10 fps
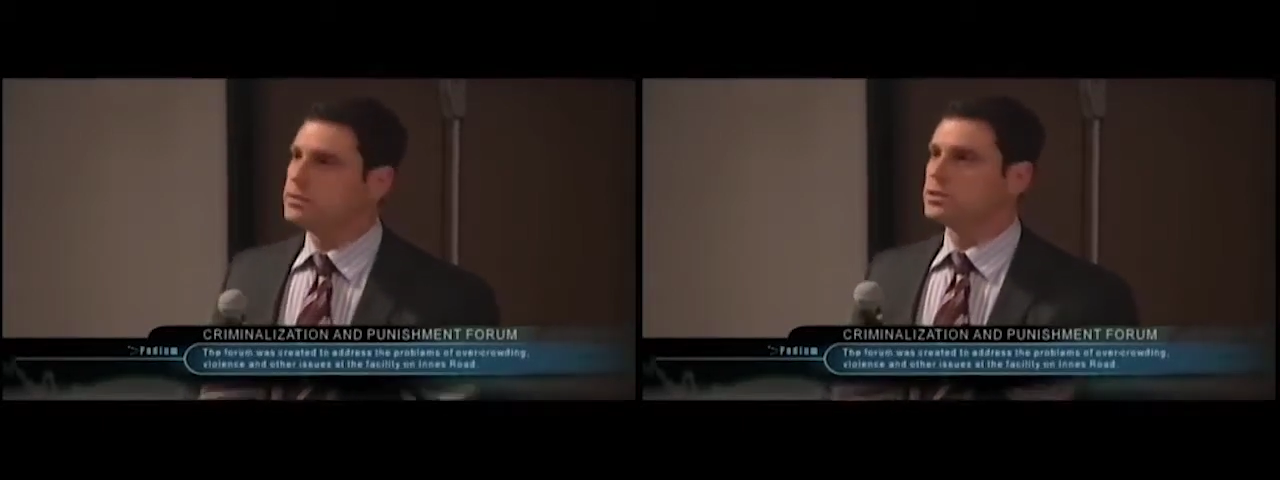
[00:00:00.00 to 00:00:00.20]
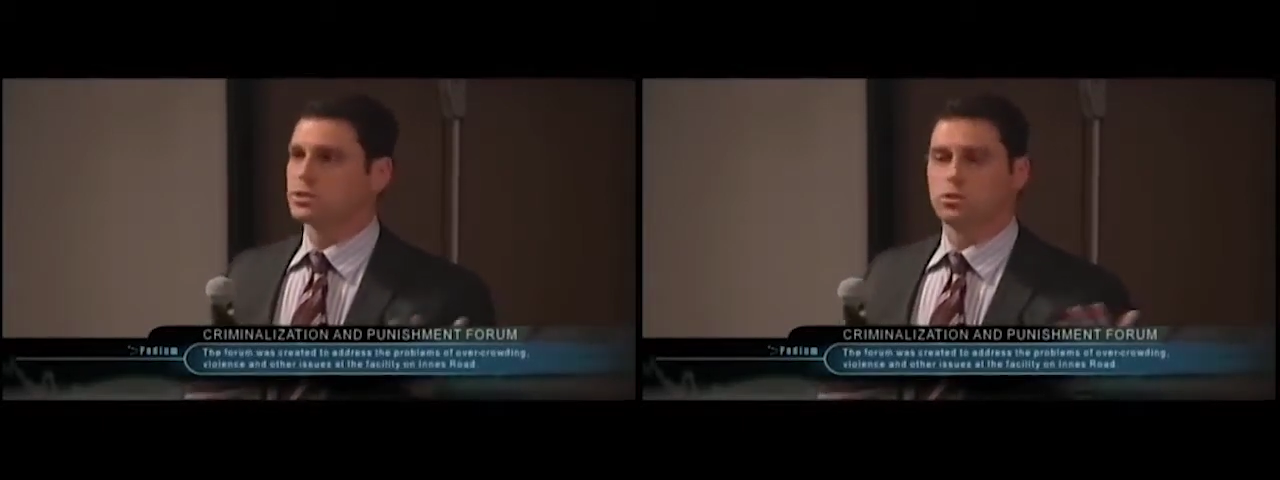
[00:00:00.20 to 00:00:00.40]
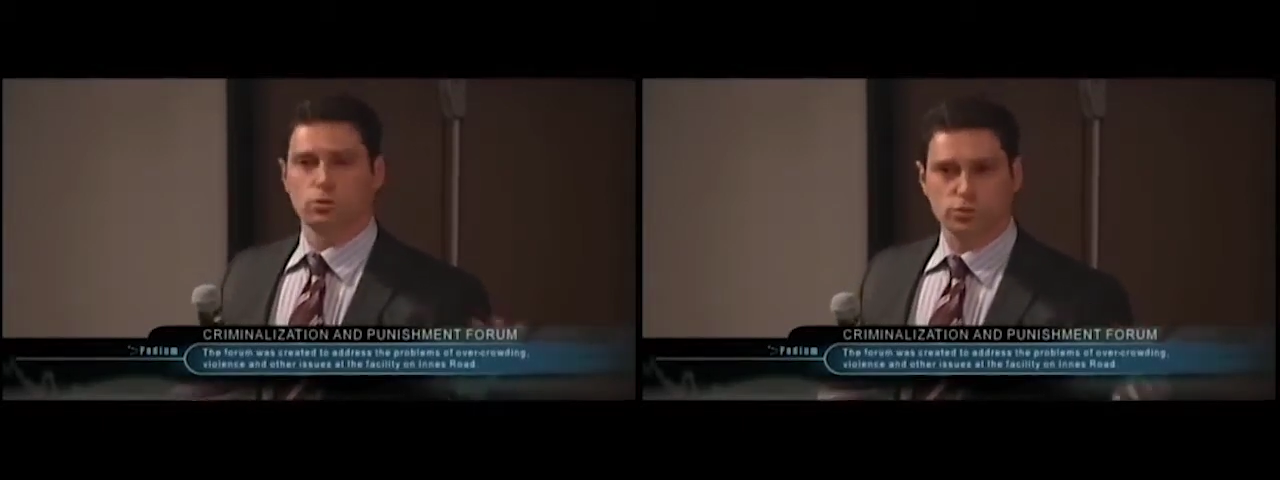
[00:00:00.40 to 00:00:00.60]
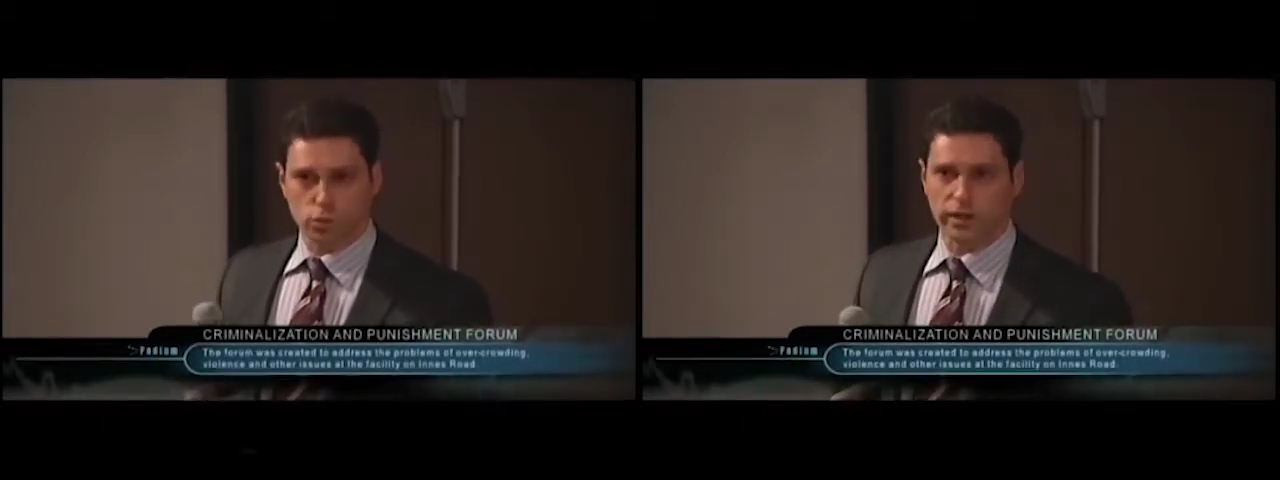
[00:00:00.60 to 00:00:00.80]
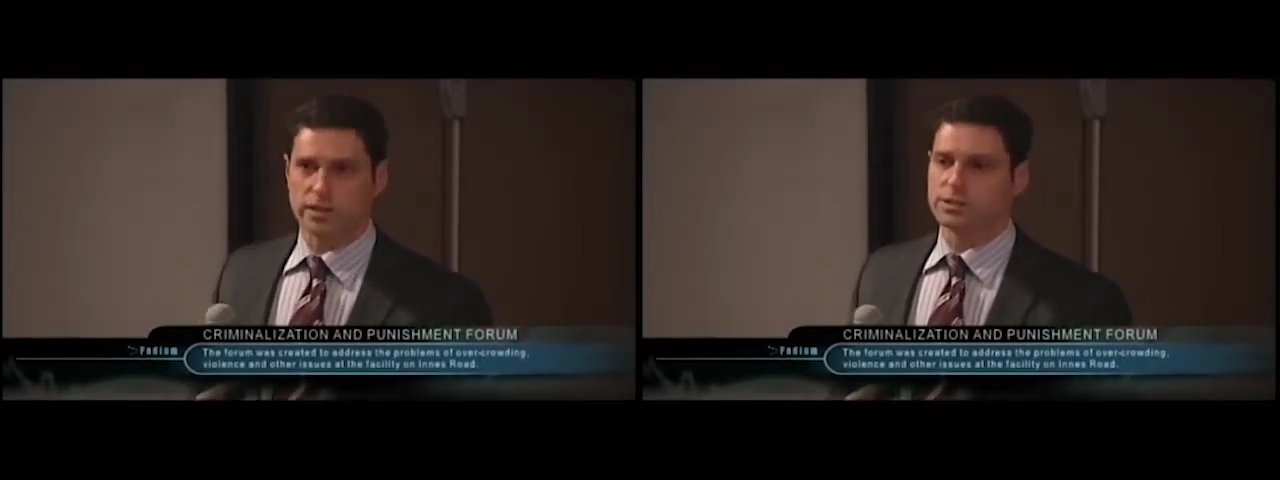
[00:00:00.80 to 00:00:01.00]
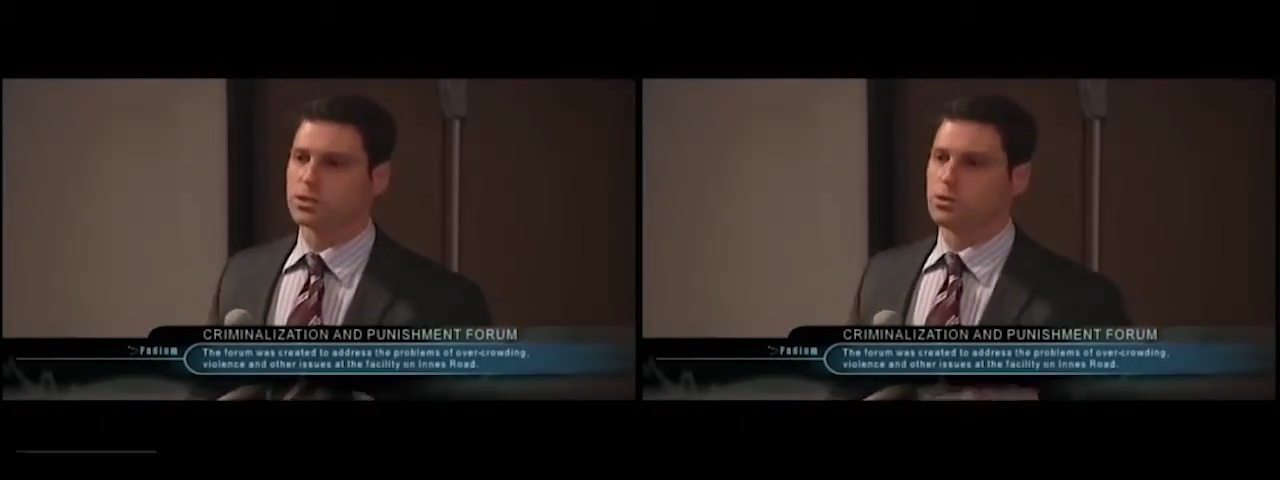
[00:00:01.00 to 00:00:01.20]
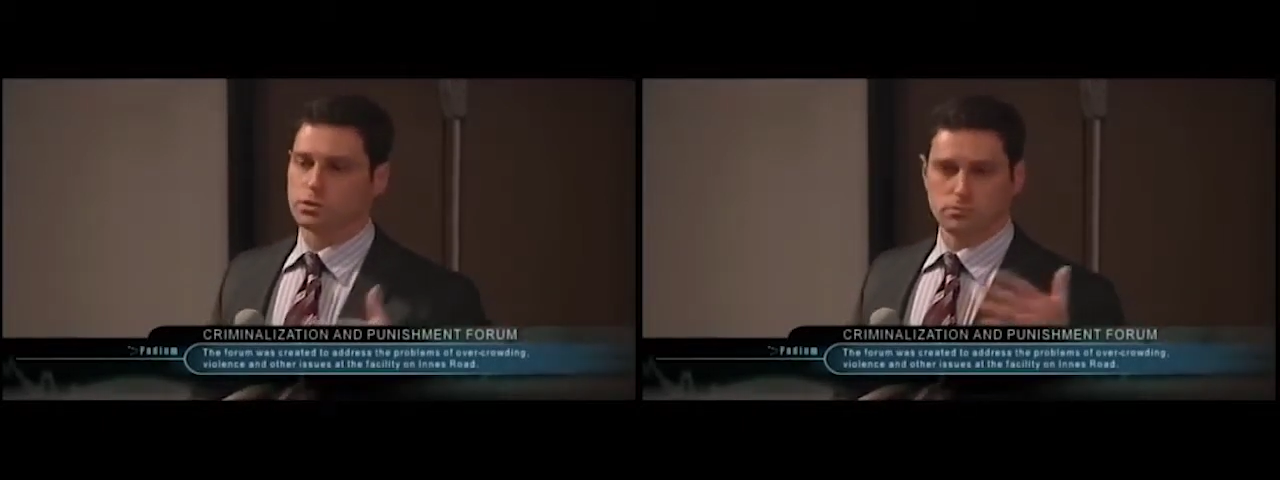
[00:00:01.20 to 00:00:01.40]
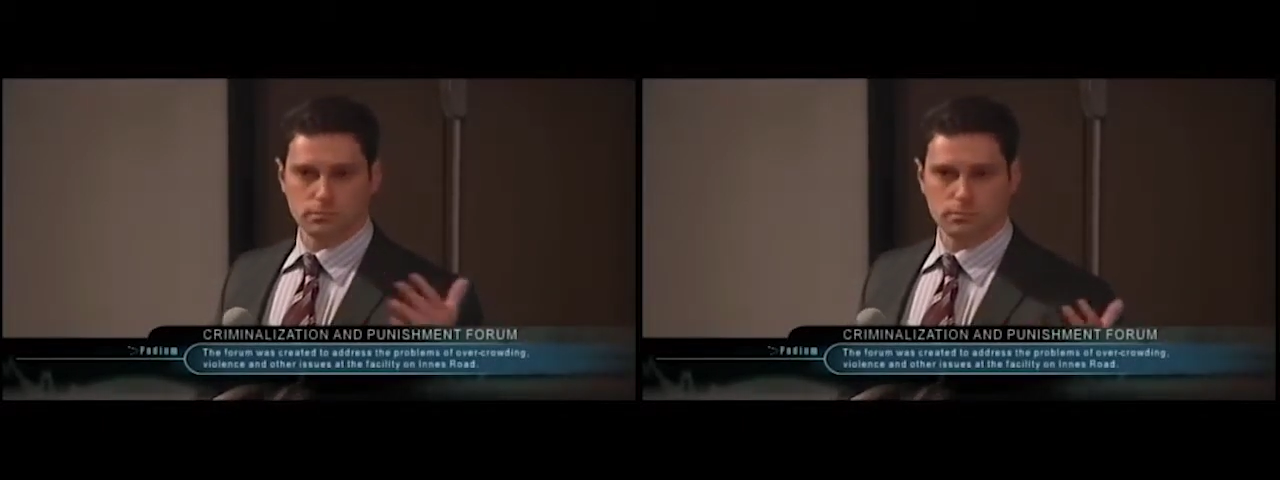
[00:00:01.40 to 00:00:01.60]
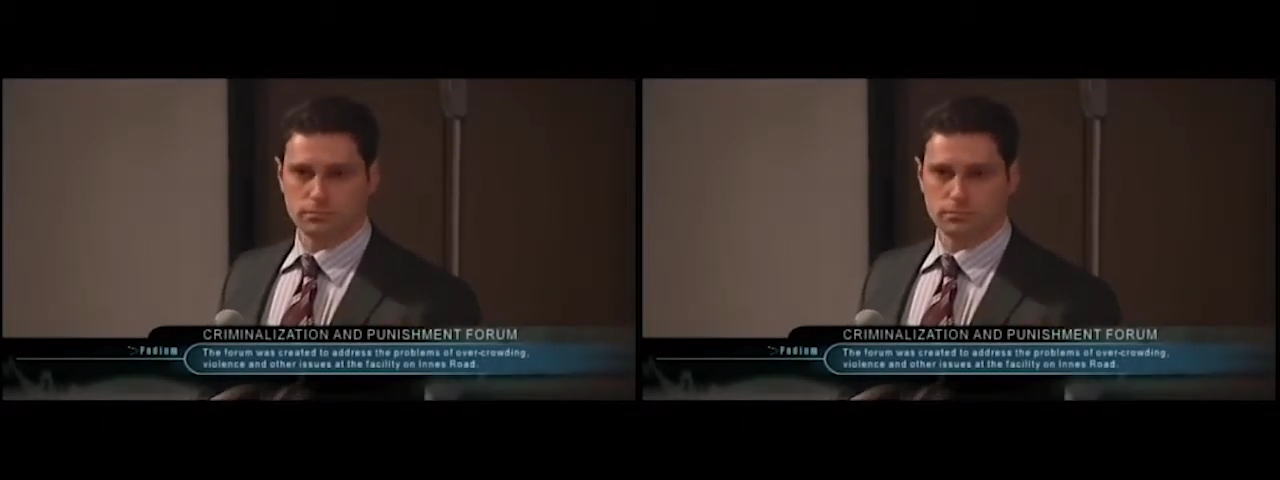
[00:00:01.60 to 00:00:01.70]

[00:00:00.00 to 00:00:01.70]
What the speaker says: years old, 20 years old,